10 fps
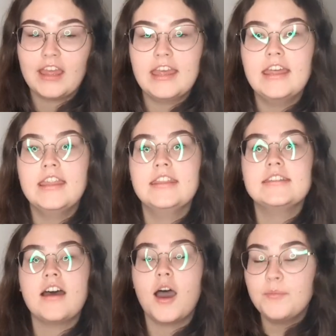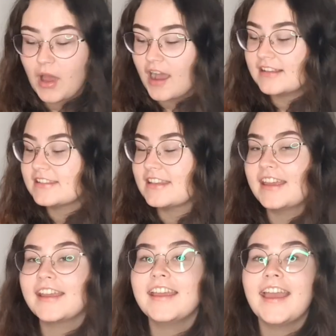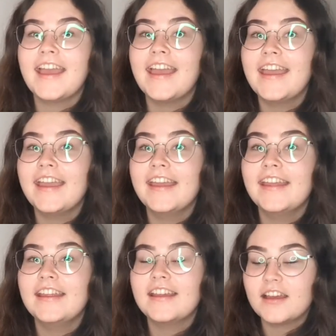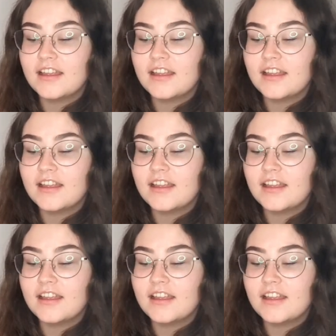and unboxing a